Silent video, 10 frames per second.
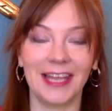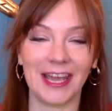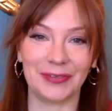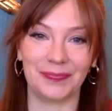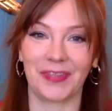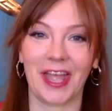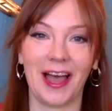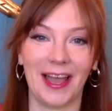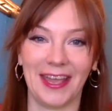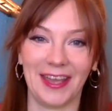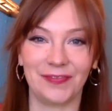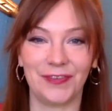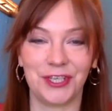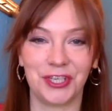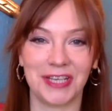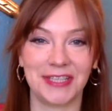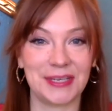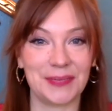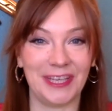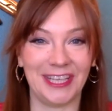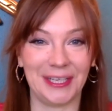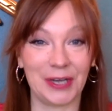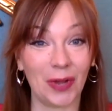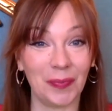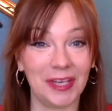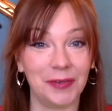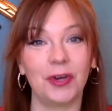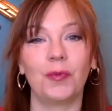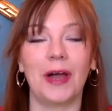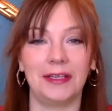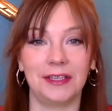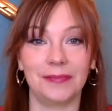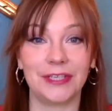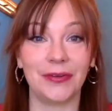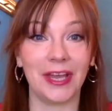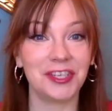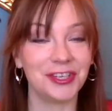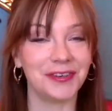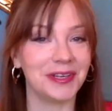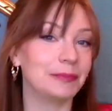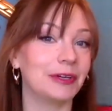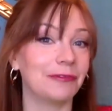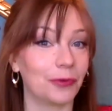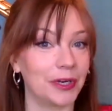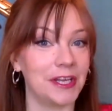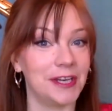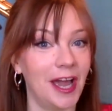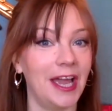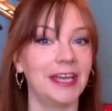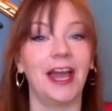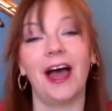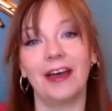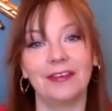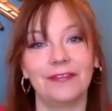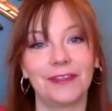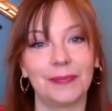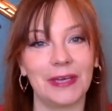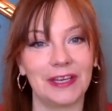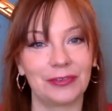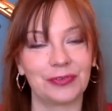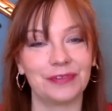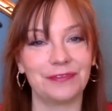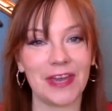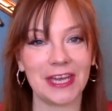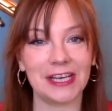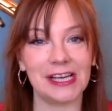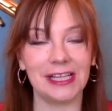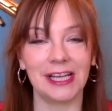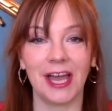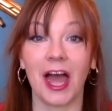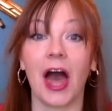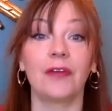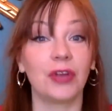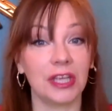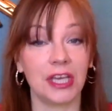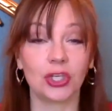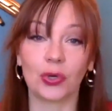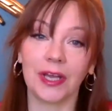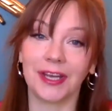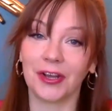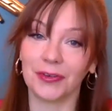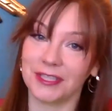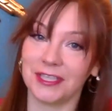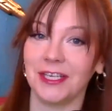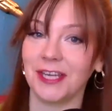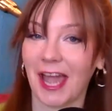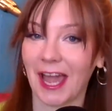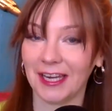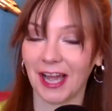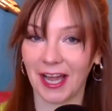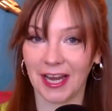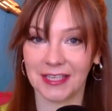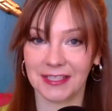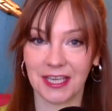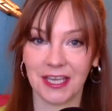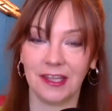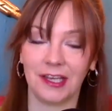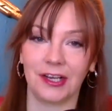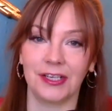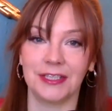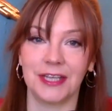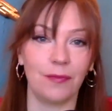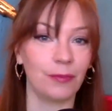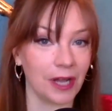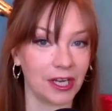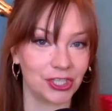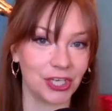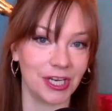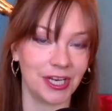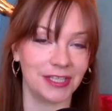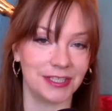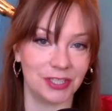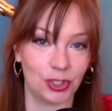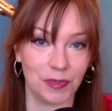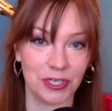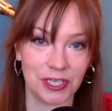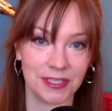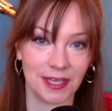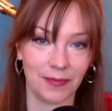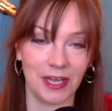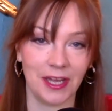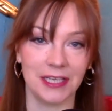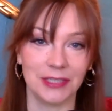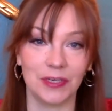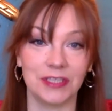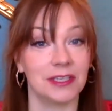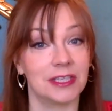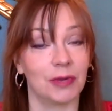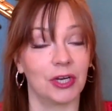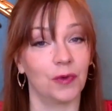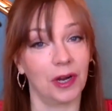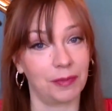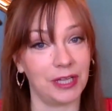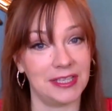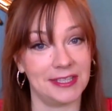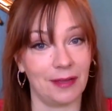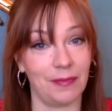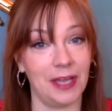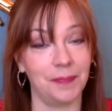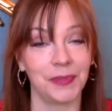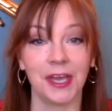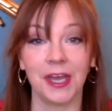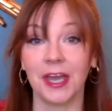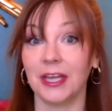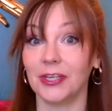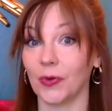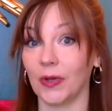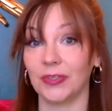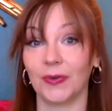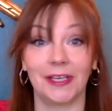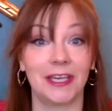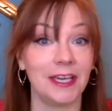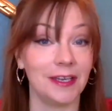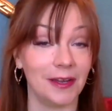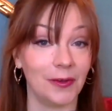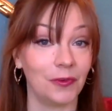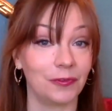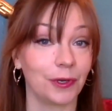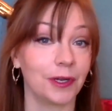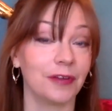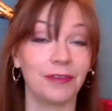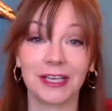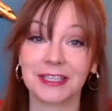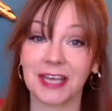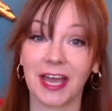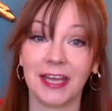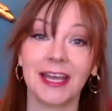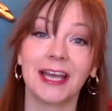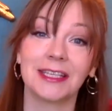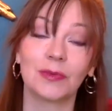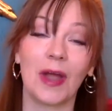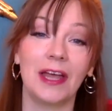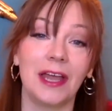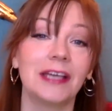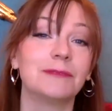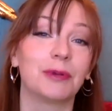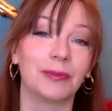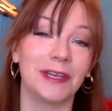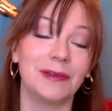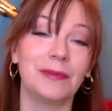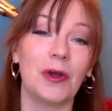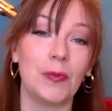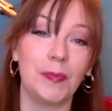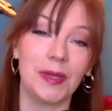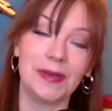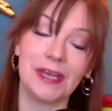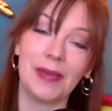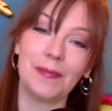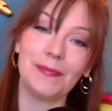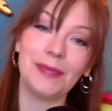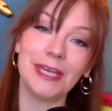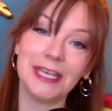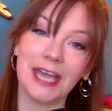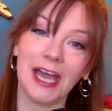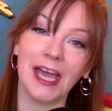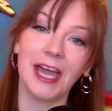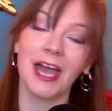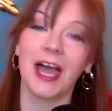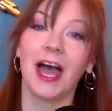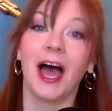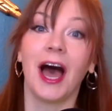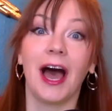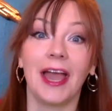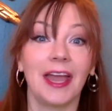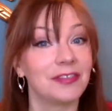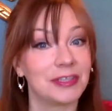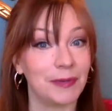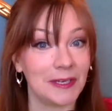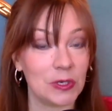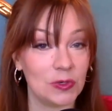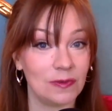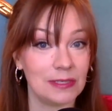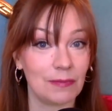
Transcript: Hello, I am Futurist Amelia Kallman. Welcome to issue number 49 of The Big Reveal. I really enjoyed hosting at ISE, the Content Production and Distribution Summit, as well as the Smart Workplace Summit. Enjoyed doing a keynote for Avixa, as well as Birmingham Open Media. I have some big news.